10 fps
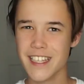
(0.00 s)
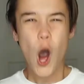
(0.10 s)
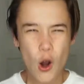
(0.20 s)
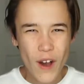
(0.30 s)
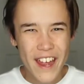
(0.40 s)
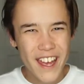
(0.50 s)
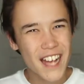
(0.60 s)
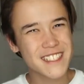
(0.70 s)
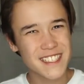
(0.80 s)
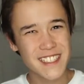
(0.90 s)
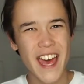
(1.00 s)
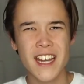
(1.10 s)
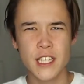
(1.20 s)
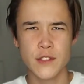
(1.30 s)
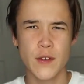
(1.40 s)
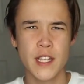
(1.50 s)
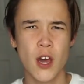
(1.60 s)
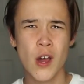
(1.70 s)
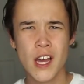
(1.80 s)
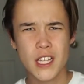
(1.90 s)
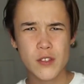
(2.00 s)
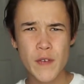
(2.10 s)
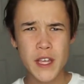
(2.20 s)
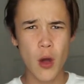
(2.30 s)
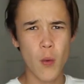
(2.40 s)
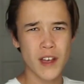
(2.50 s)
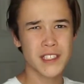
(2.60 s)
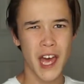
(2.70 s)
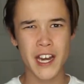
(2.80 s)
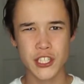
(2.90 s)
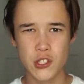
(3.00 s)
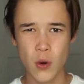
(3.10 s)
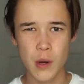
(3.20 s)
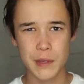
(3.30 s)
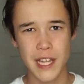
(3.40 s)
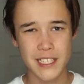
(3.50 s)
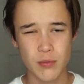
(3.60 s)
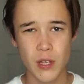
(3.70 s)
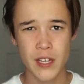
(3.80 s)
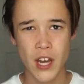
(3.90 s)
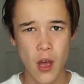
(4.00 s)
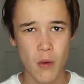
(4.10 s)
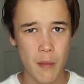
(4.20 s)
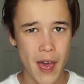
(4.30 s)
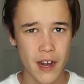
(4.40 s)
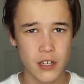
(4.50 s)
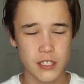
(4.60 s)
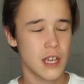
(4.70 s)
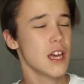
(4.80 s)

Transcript: Alright guys, this is the end of this video. This video was kind of short, but that's really not what matters.